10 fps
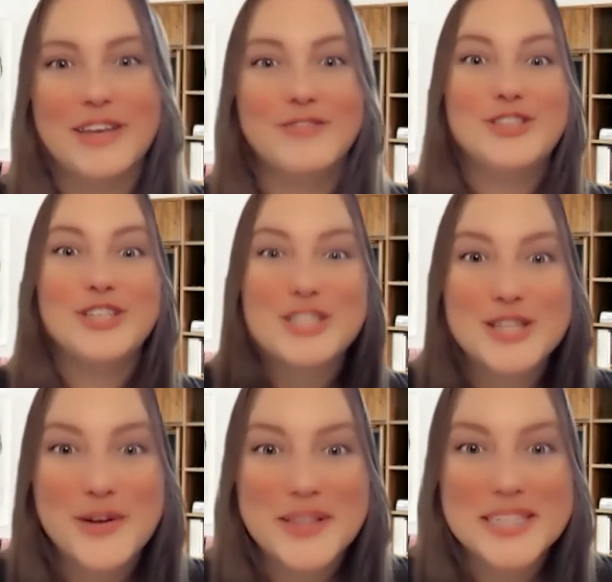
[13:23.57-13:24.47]
You've just
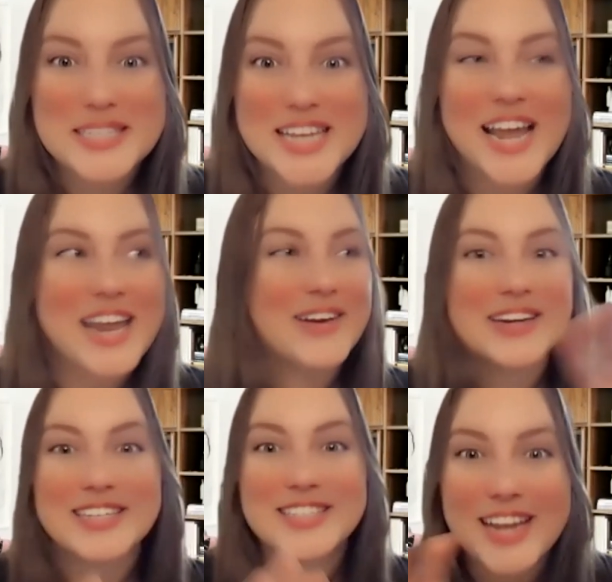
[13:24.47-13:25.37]
loaded this site, you're
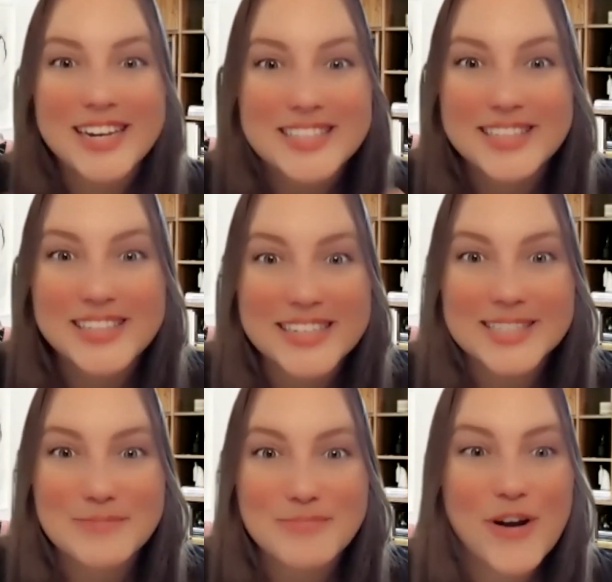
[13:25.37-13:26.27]
excited to look at
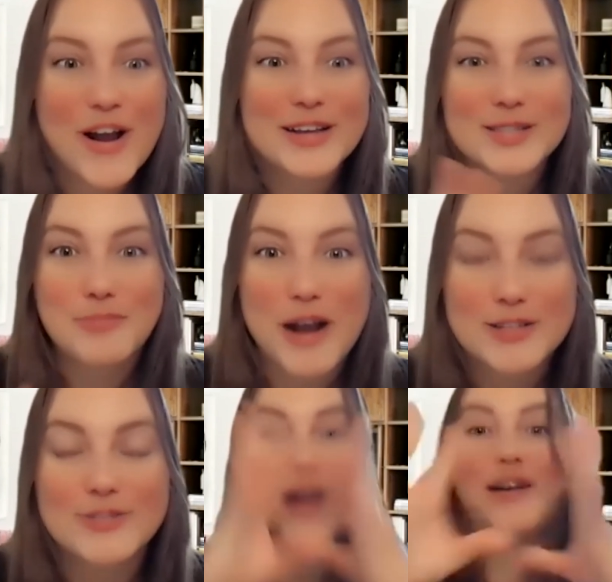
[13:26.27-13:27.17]
some products,
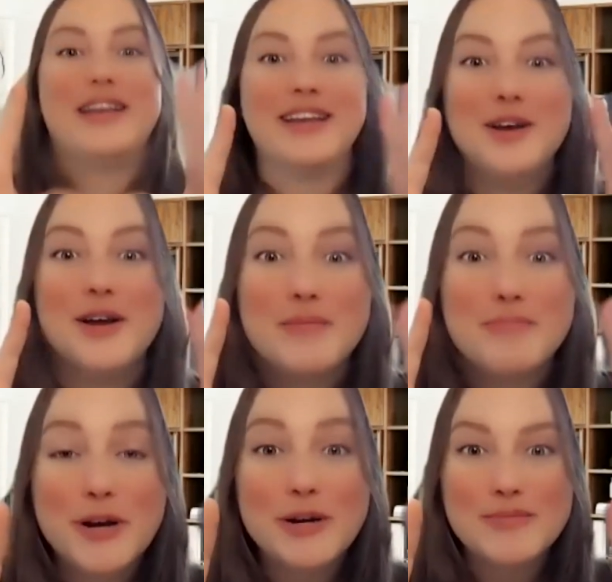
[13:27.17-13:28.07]
browse around, and
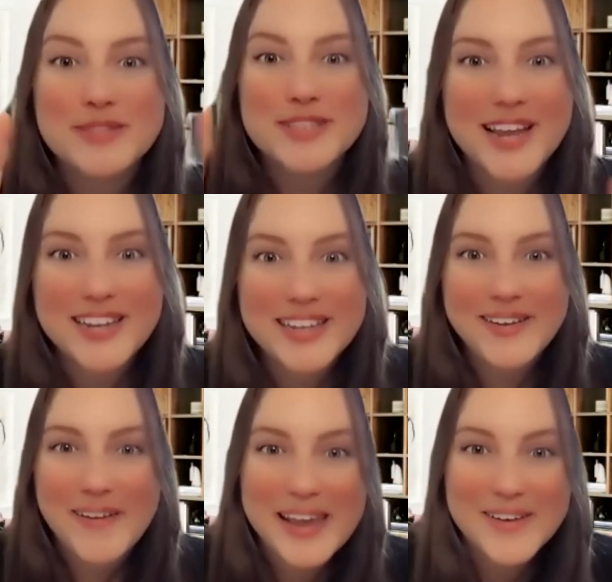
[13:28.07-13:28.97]
boom, suddenly
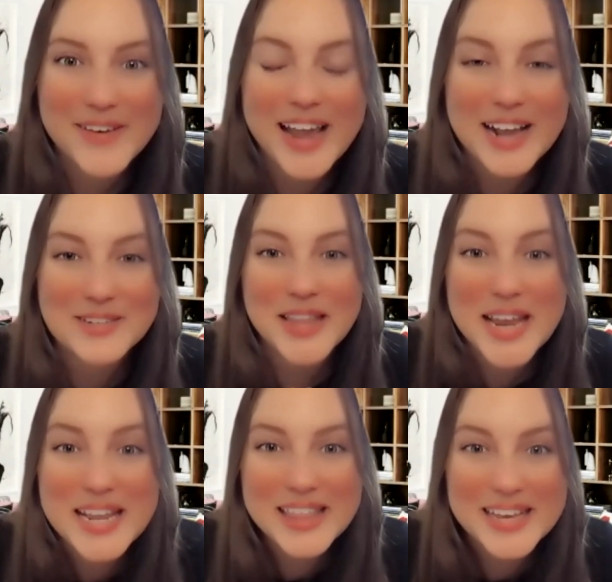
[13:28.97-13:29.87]
you can't react with
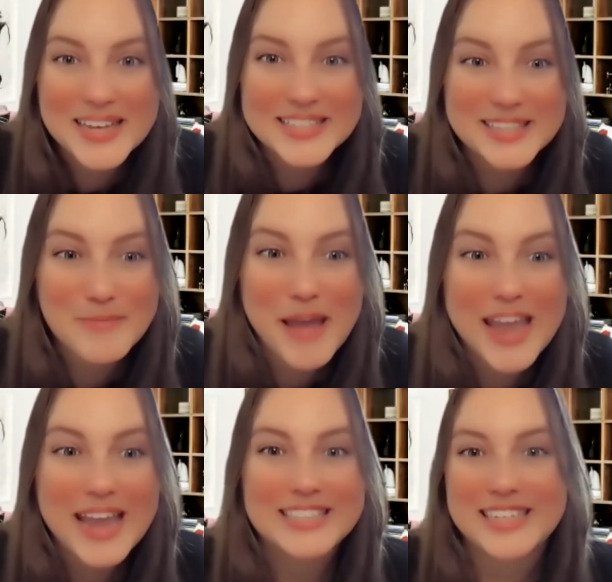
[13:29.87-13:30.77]
anything else on the page.